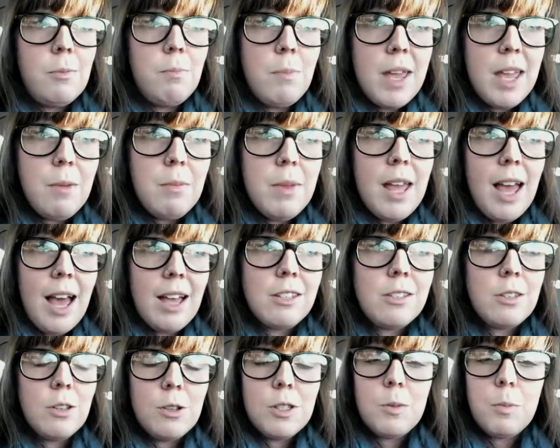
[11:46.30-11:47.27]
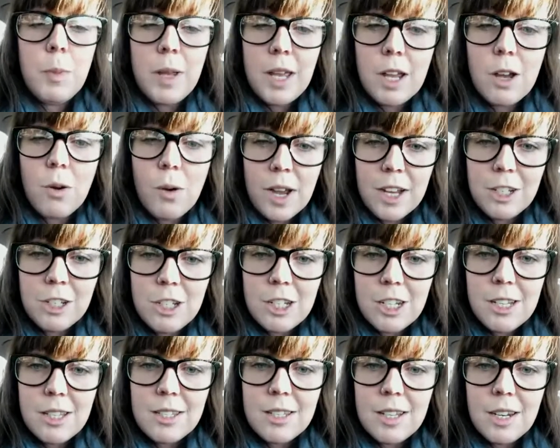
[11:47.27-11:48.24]
made me ask those big
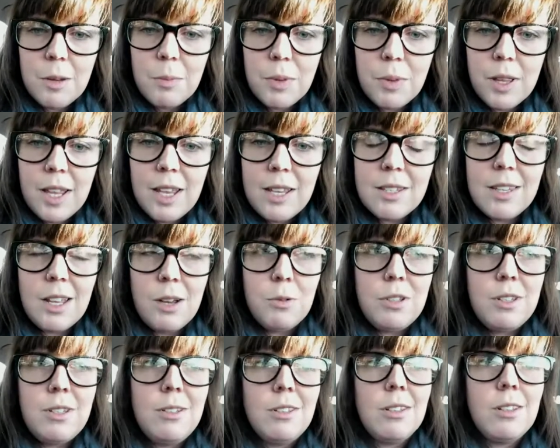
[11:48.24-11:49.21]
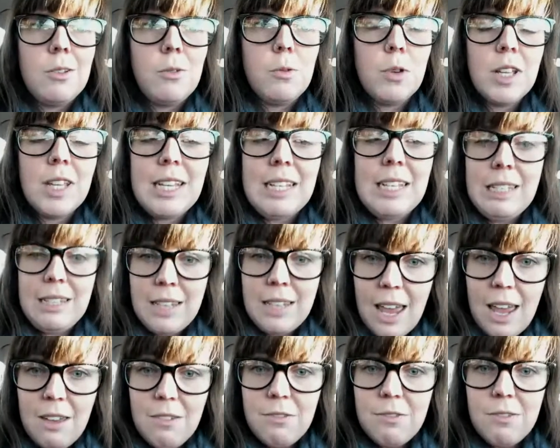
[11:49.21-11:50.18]
questions in a place that was really
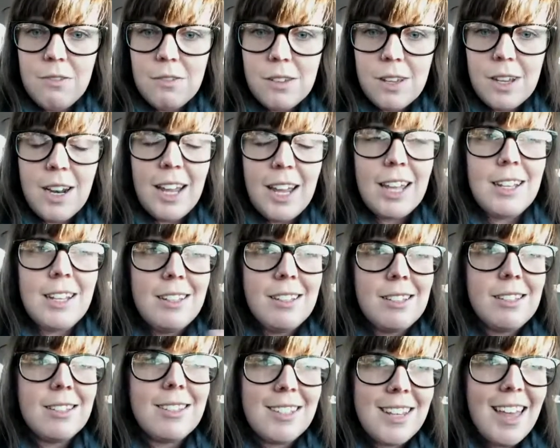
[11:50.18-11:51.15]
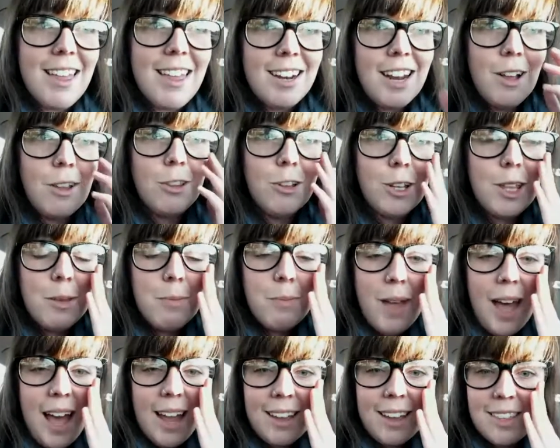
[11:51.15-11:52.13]
safe. And I can say that now looking
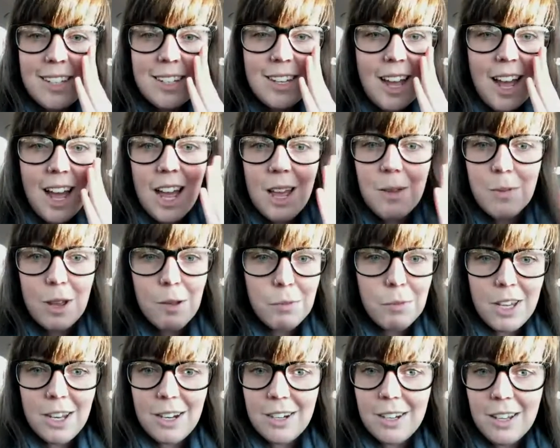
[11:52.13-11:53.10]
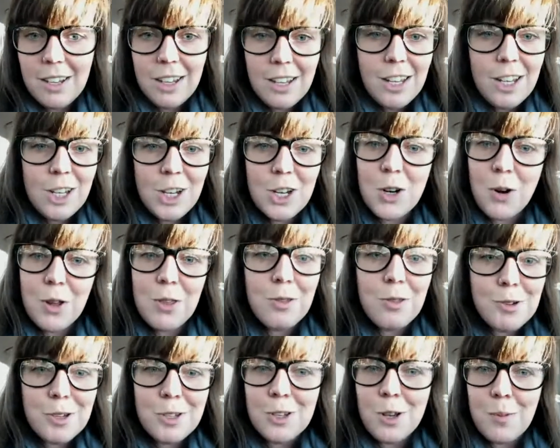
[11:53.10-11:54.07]
back. At the time, I mean, you're going
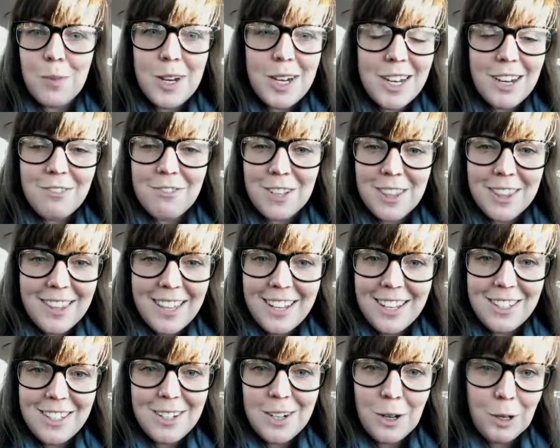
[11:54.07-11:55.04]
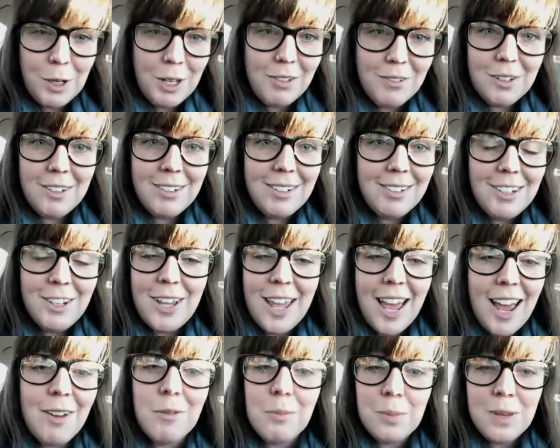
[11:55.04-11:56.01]
through so many different things, you can't
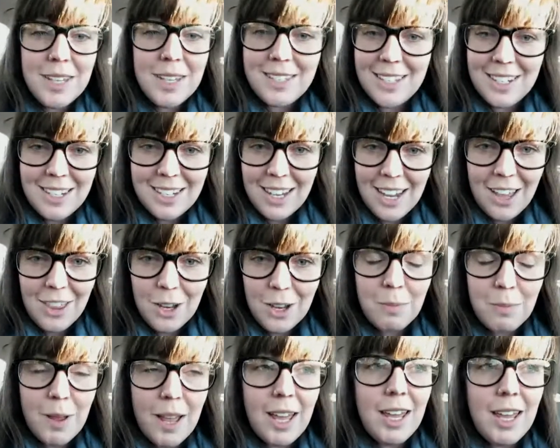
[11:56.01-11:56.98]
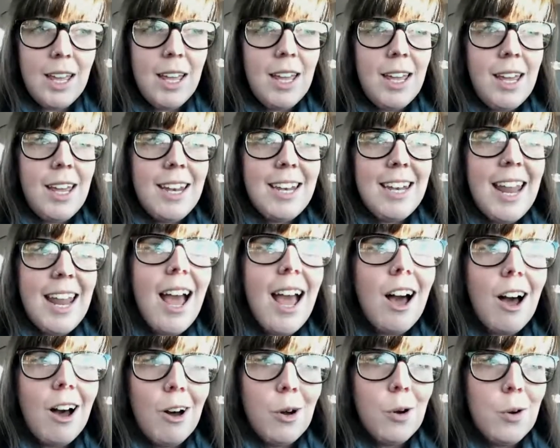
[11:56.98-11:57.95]
even piece it together. But
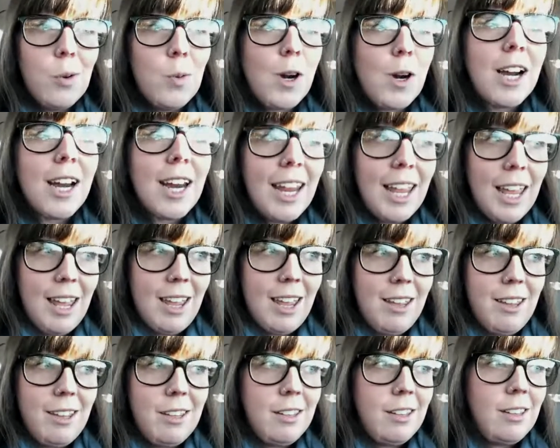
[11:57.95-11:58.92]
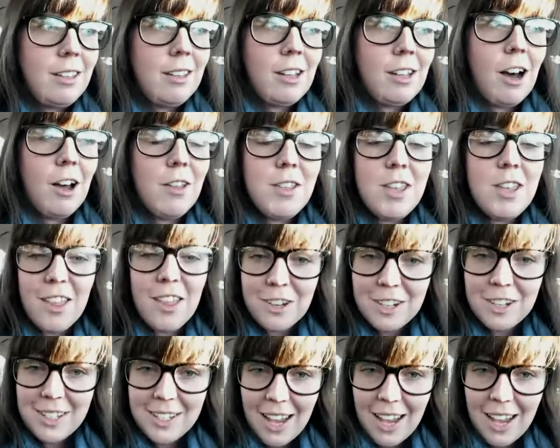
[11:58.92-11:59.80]
now, working on the other